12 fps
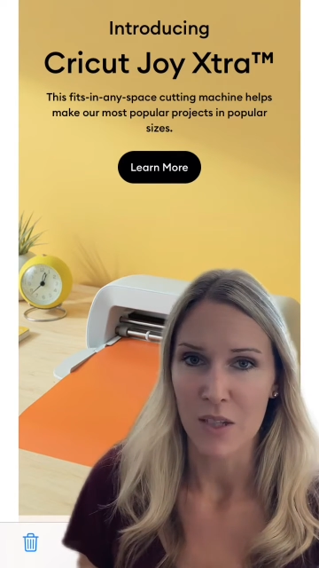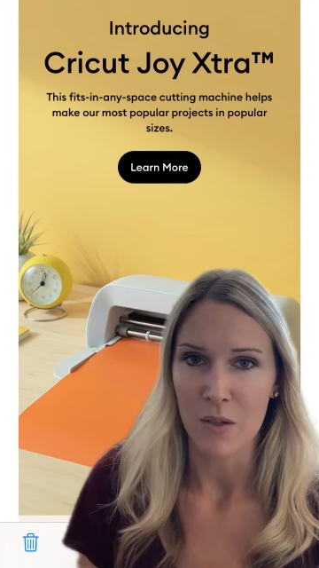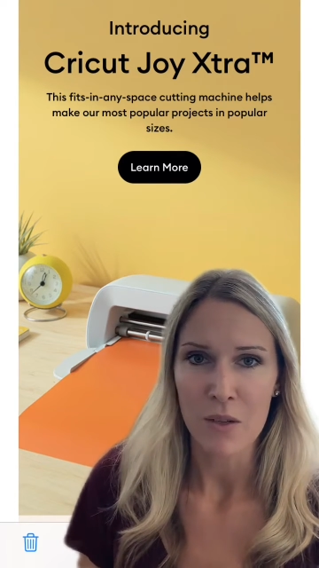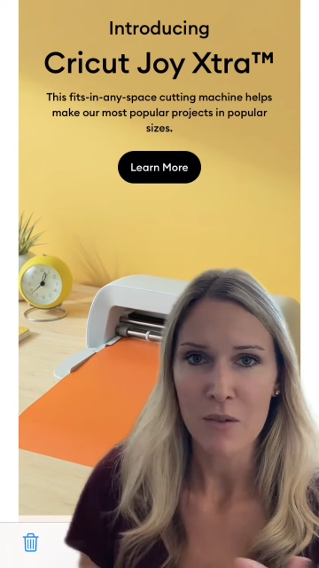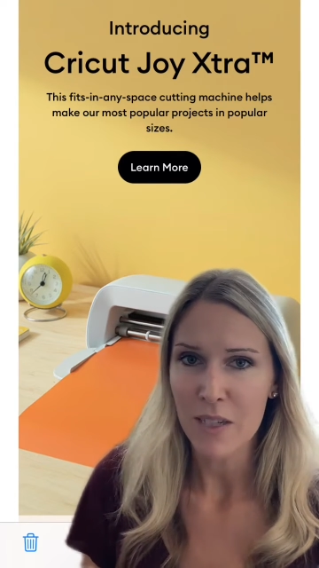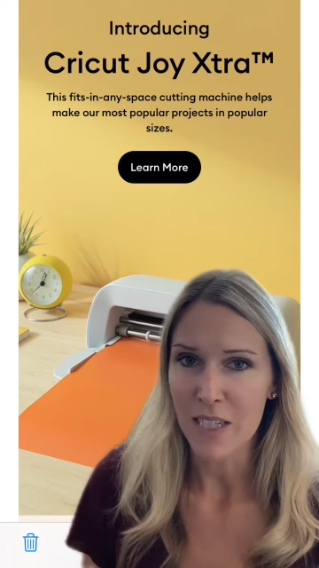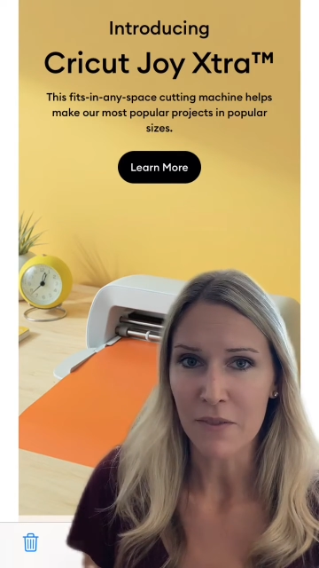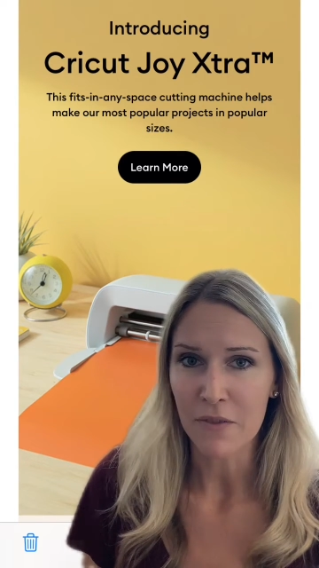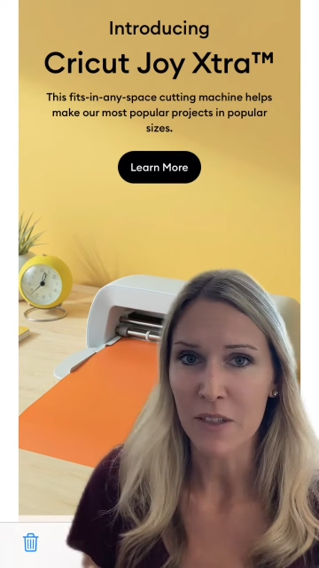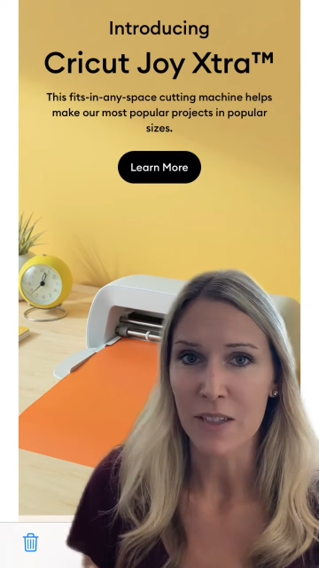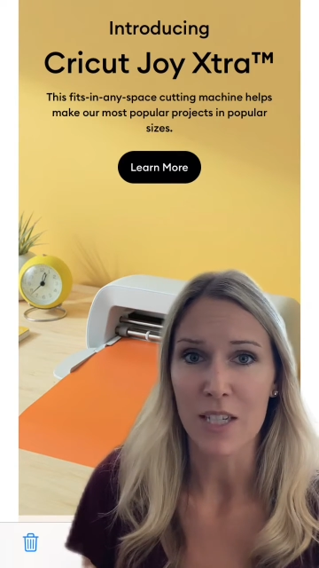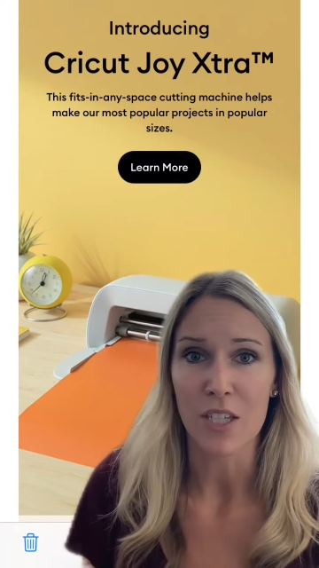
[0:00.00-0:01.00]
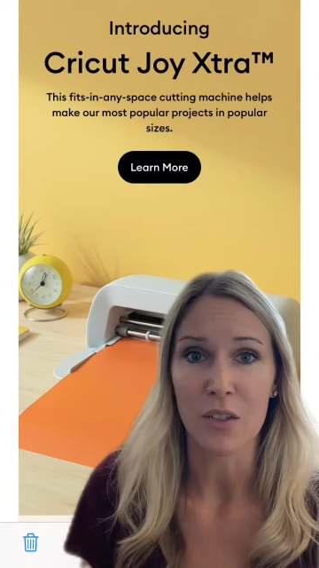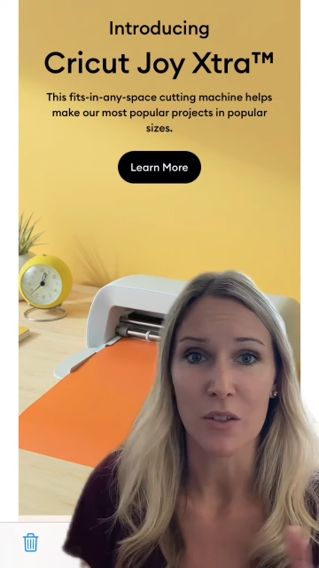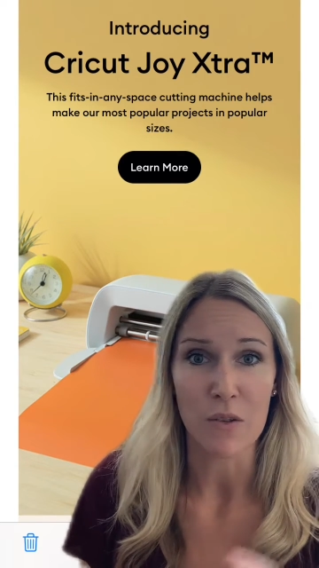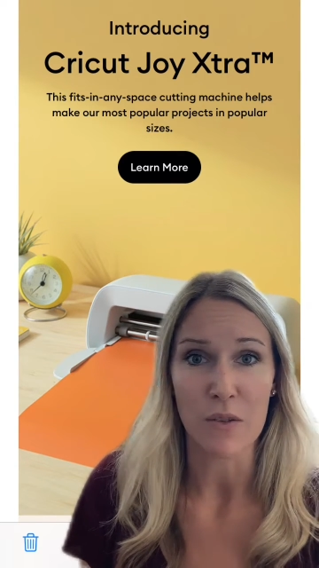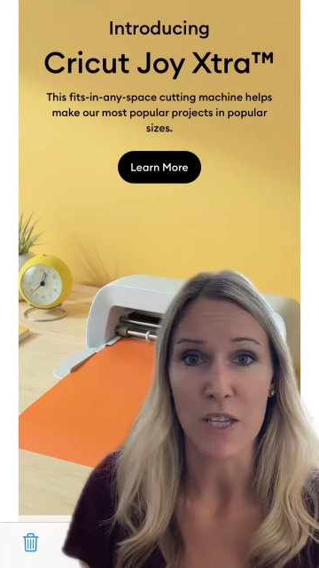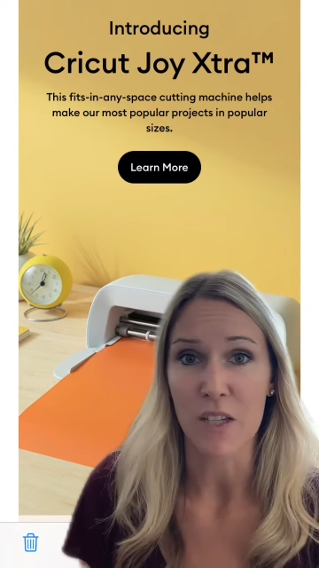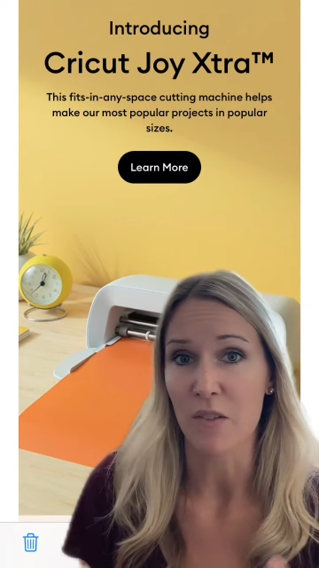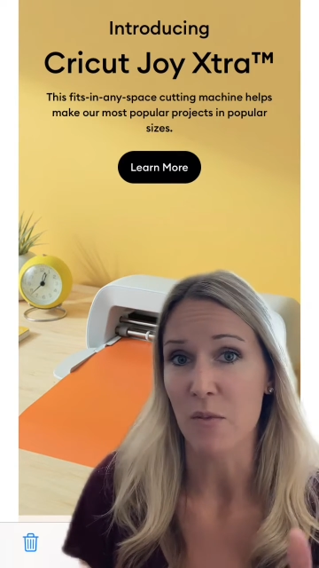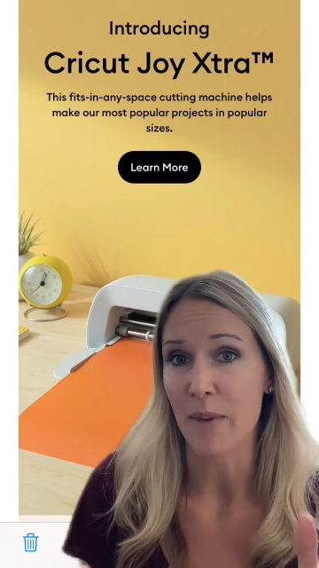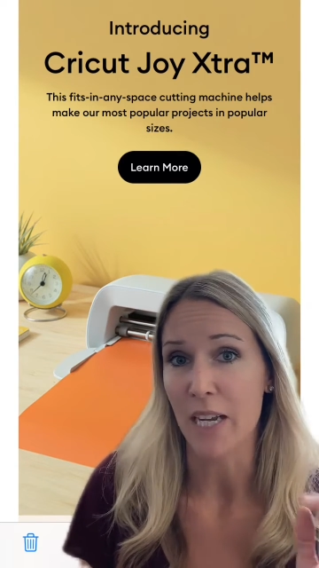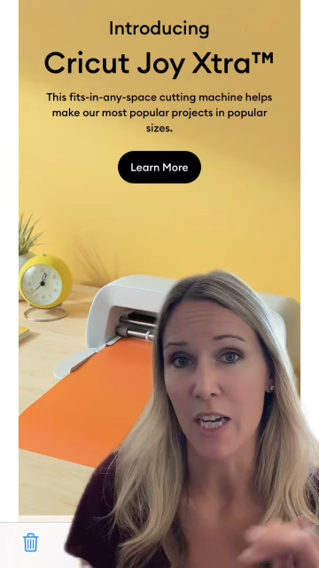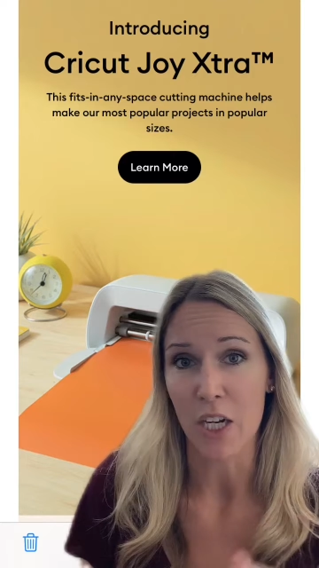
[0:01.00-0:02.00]
So you could definitely still use this for
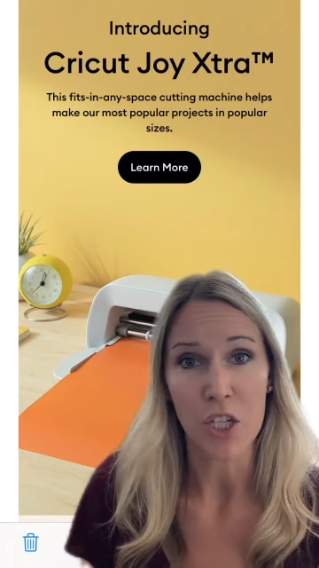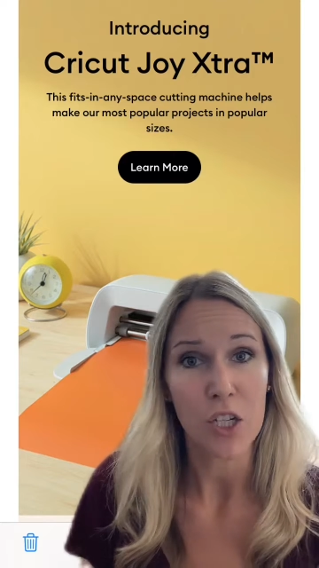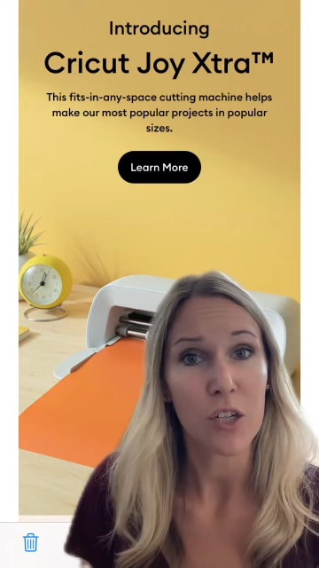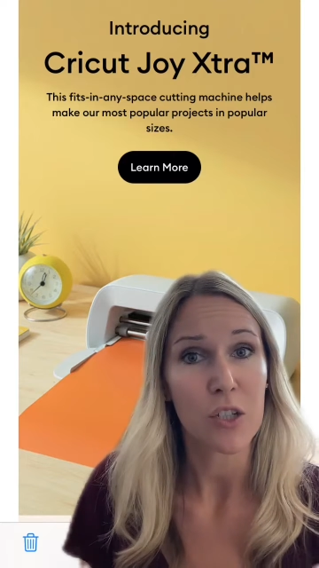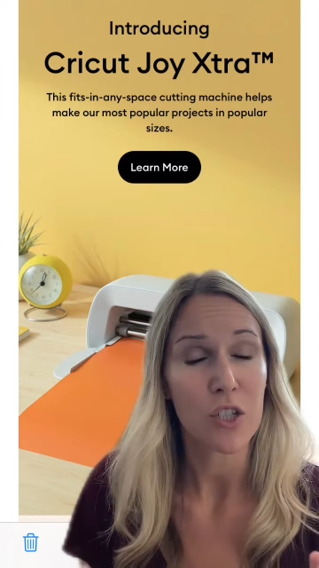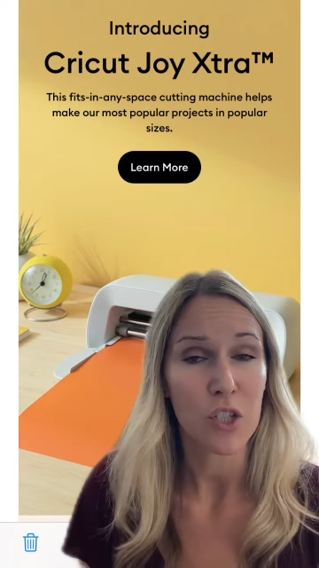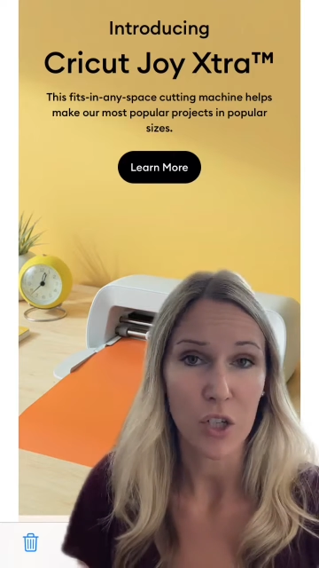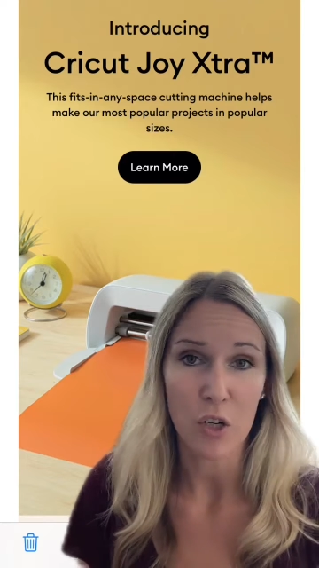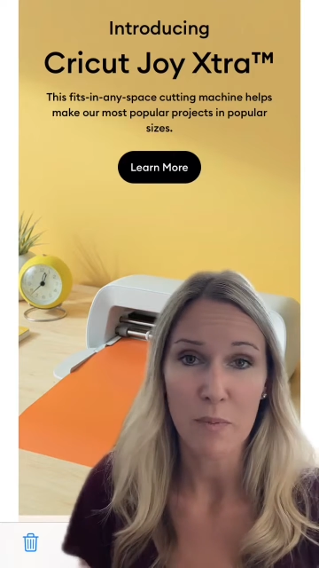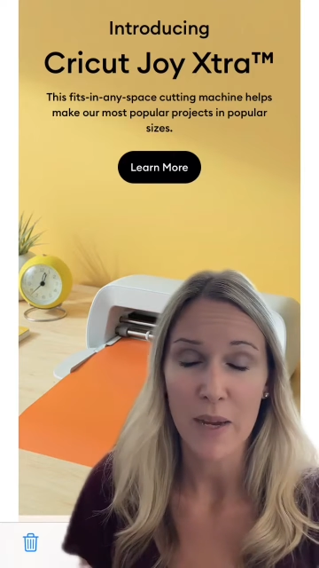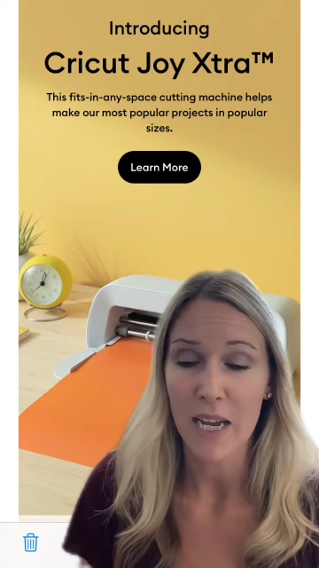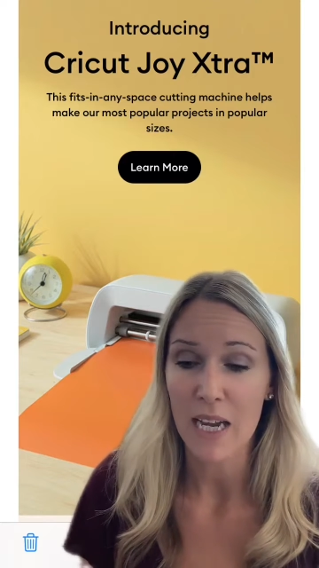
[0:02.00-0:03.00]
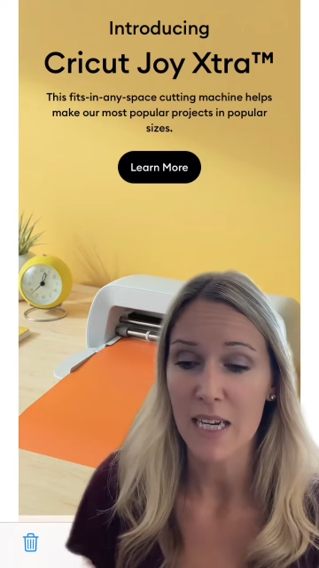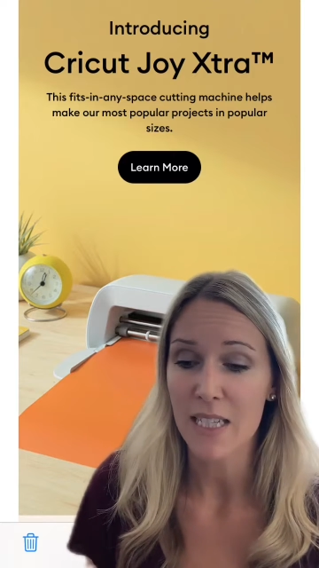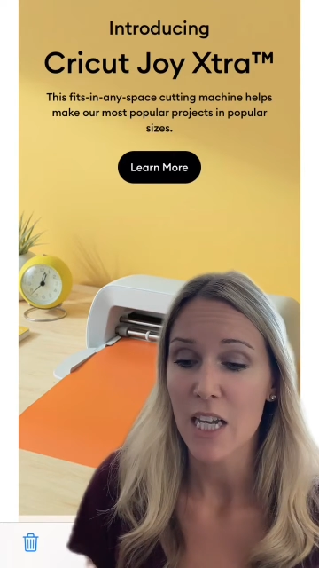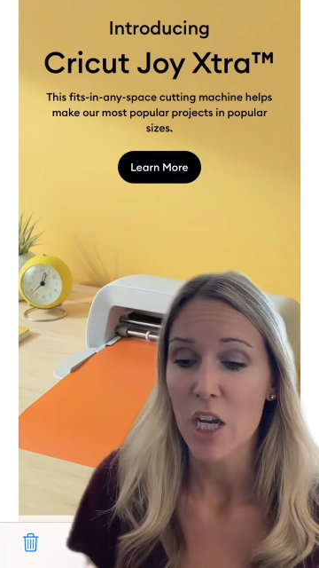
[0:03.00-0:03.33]
making shirts, tote bags.